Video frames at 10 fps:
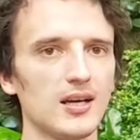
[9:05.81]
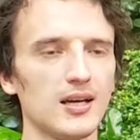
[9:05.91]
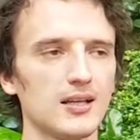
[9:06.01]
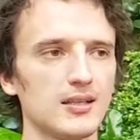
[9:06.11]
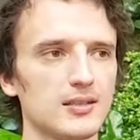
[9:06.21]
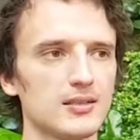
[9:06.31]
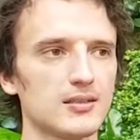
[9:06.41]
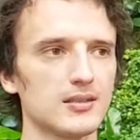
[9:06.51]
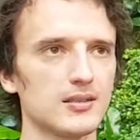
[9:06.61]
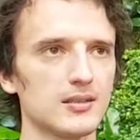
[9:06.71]
And
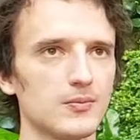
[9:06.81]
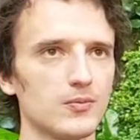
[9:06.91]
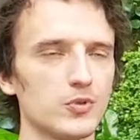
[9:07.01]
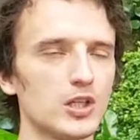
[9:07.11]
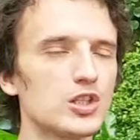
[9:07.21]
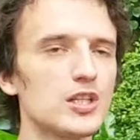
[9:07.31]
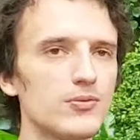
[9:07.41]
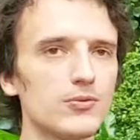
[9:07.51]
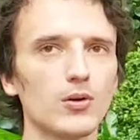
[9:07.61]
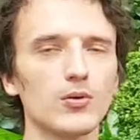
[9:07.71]
we
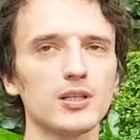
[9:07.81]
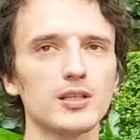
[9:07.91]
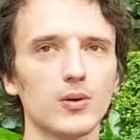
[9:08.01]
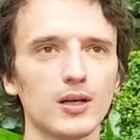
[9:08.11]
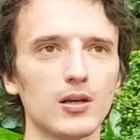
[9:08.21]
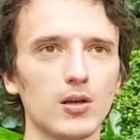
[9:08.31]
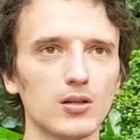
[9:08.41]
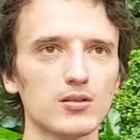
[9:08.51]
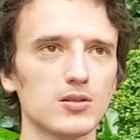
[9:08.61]
achieved already quite a lot.